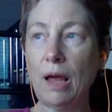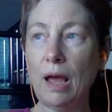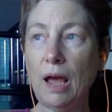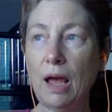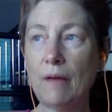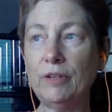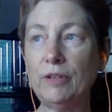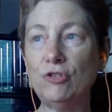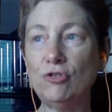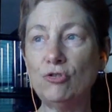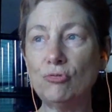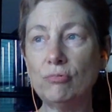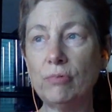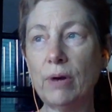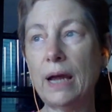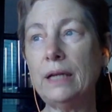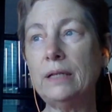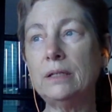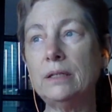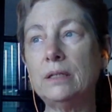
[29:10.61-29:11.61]
have a
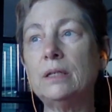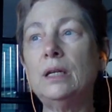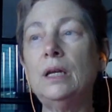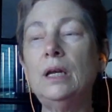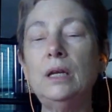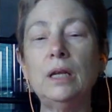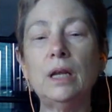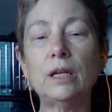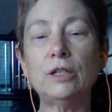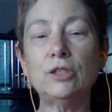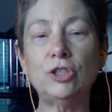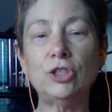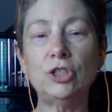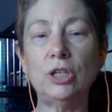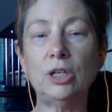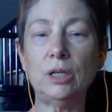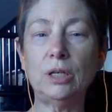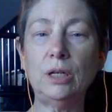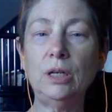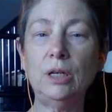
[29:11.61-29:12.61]
direct
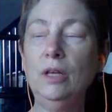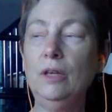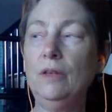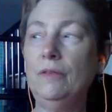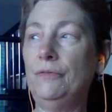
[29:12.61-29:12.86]
connection